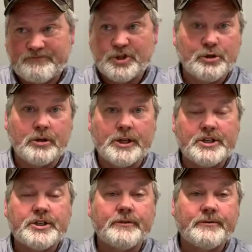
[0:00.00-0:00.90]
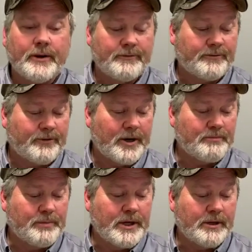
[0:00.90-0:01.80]
tutelage of
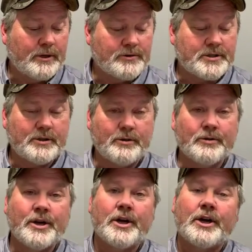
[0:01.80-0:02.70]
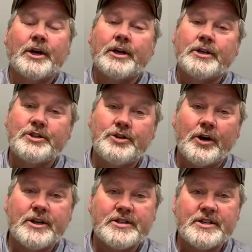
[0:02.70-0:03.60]
Fred Below. So
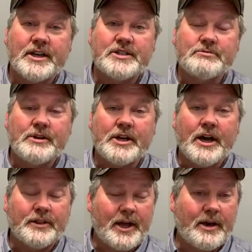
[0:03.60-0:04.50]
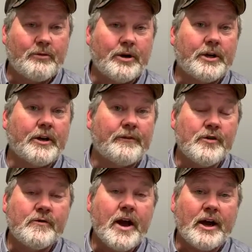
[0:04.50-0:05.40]
join us next week on that one. If
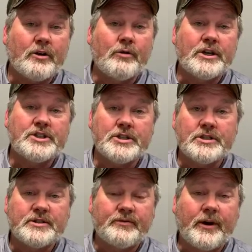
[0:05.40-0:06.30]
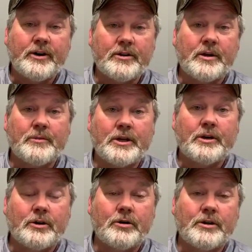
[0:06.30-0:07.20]
you've got questions, fire them
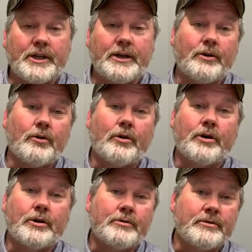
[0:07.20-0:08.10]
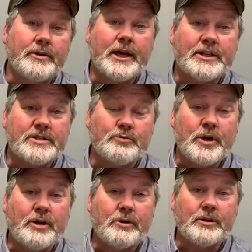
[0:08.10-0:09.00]
in early or next
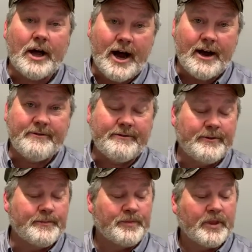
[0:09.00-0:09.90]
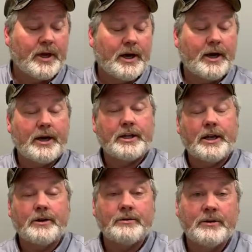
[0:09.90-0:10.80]
week live.
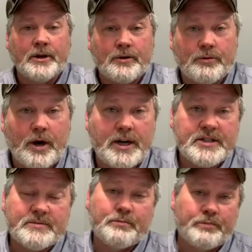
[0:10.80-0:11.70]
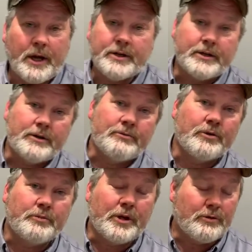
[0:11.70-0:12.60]
Again, Ross Bender
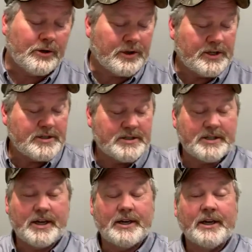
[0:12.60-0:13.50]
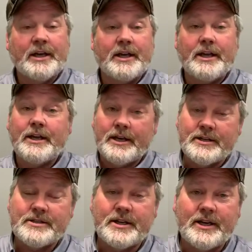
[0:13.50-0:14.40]
will be with us. He
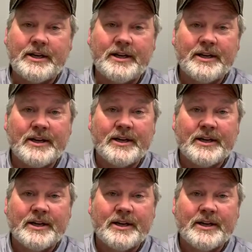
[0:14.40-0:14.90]
is a